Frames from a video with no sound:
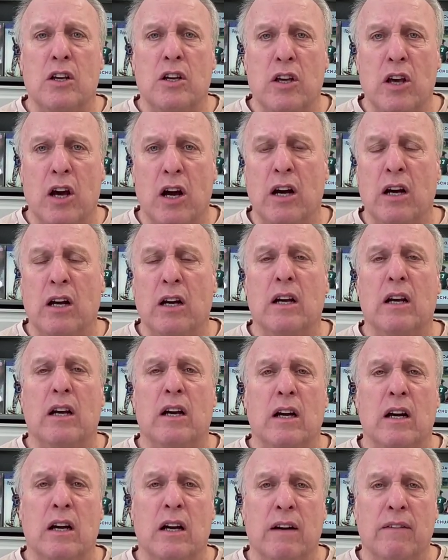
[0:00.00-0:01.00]
young
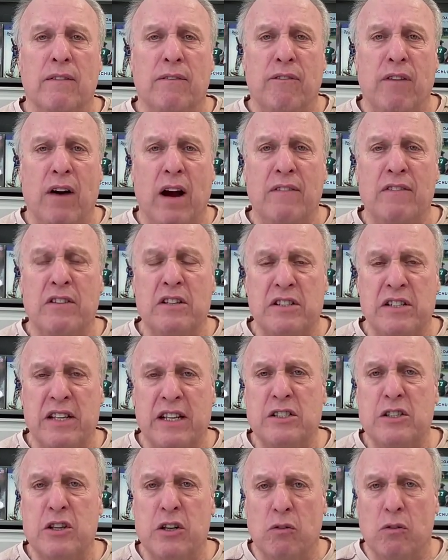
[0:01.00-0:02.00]
5 and
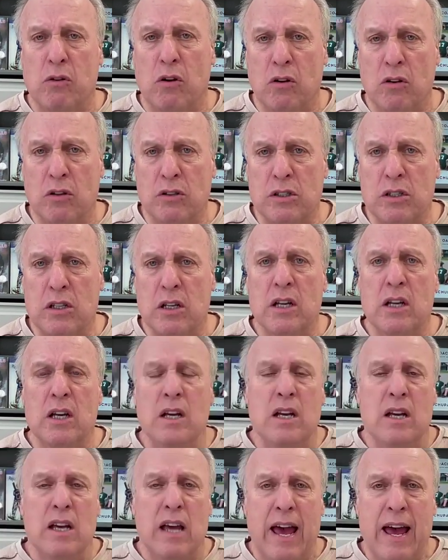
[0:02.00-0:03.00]
6 year olds.
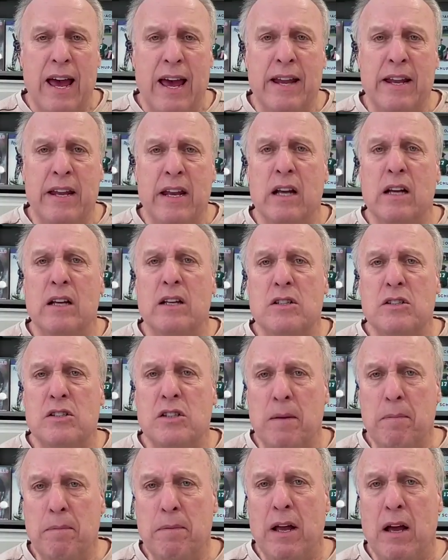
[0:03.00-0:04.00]
And
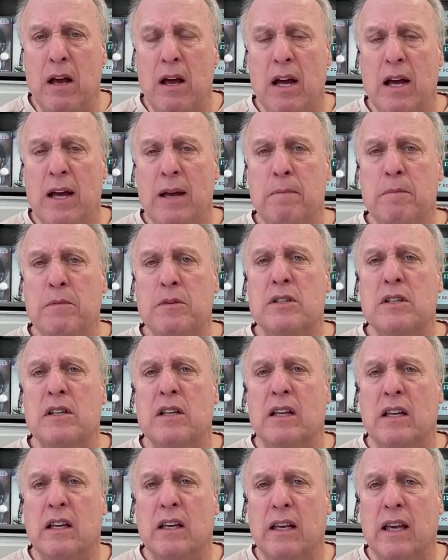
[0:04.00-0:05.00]
sometimes
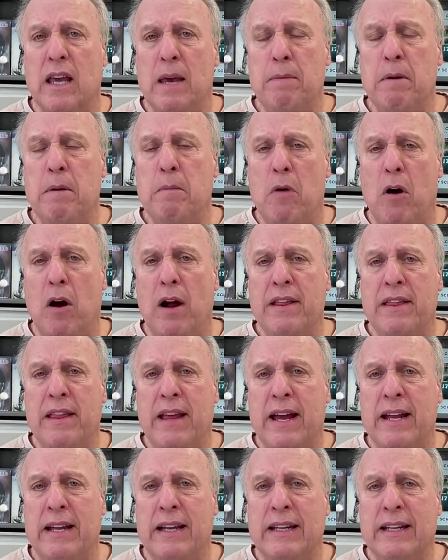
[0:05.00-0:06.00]
keep in mind
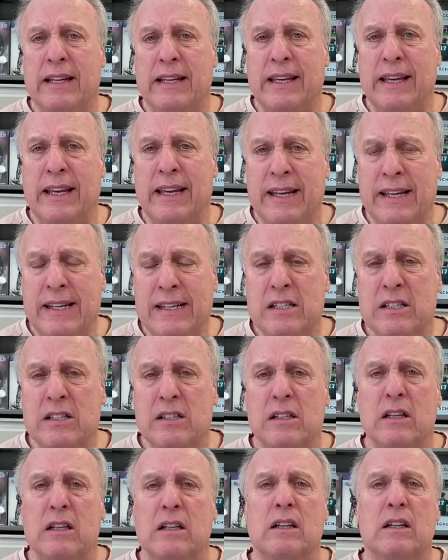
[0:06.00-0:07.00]
that
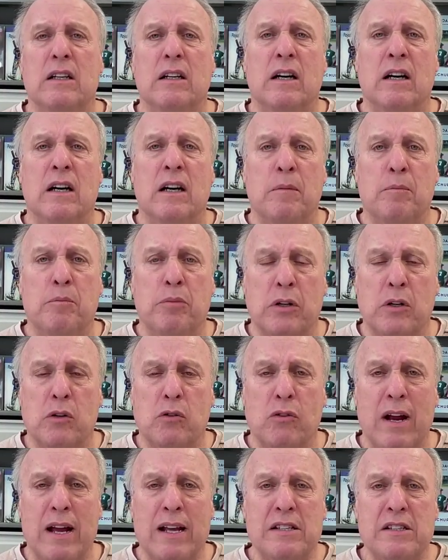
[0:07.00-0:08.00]
kids
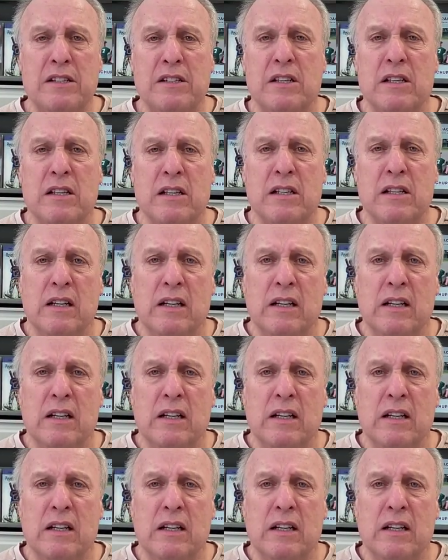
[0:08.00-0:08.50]
progress